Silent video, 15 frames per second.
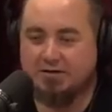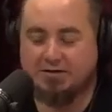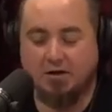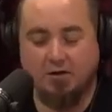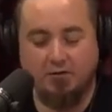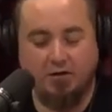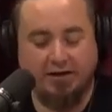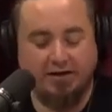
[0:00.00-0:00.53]

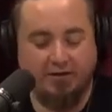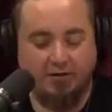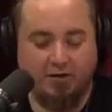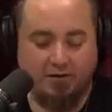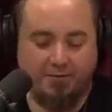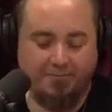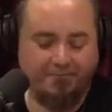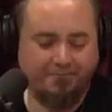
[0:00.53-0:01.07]
So like in
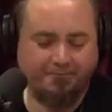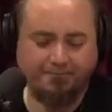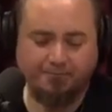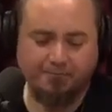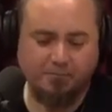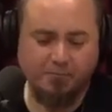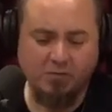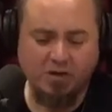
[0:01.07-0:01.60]
the
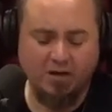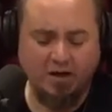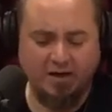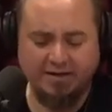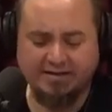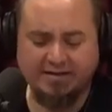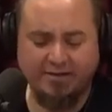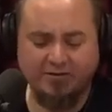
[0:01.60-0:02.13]

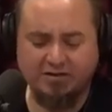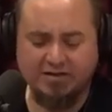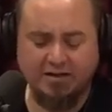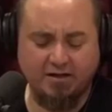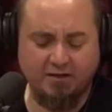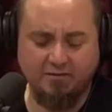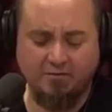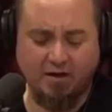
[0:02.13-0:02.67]

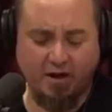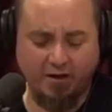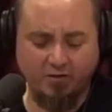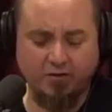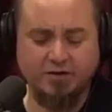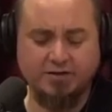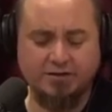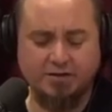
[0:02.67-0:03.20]

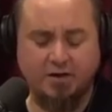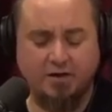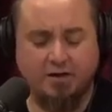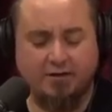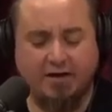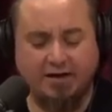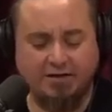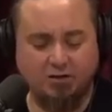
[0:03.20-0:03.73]
1700s,
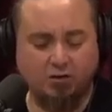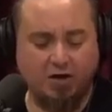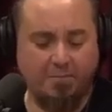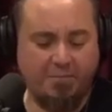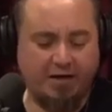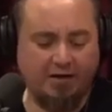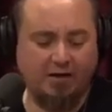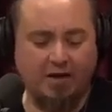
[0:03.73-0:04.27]
they took a
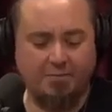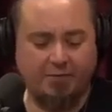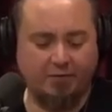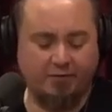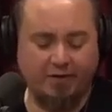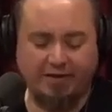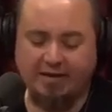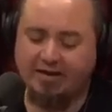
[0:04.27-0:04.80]
big lump
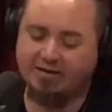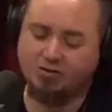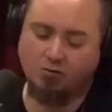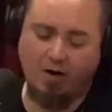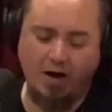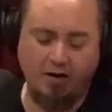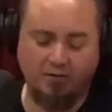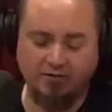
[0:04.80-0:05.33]
of, I think it's
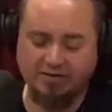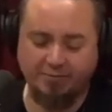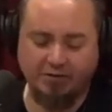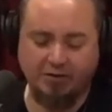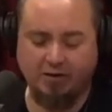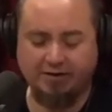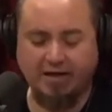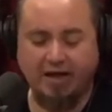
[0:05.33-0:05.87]
granite or
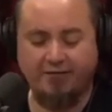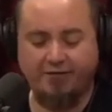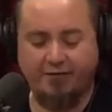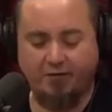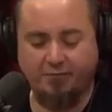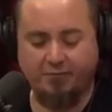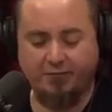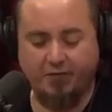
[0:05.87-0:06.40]
something like that,
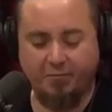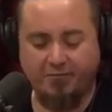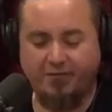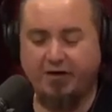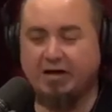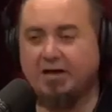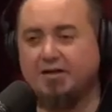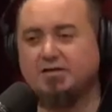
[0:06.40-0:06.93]
from
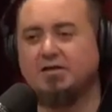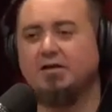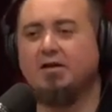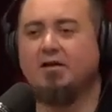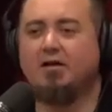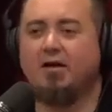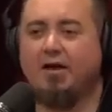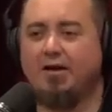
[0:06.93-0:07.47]
Finland,
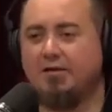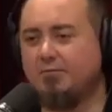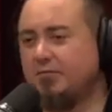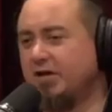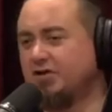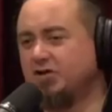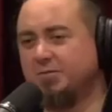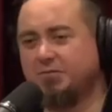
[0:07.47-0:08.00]
and
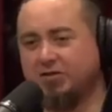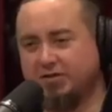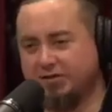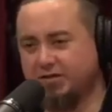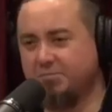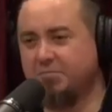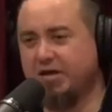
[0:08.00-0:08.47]
they shipped it to St.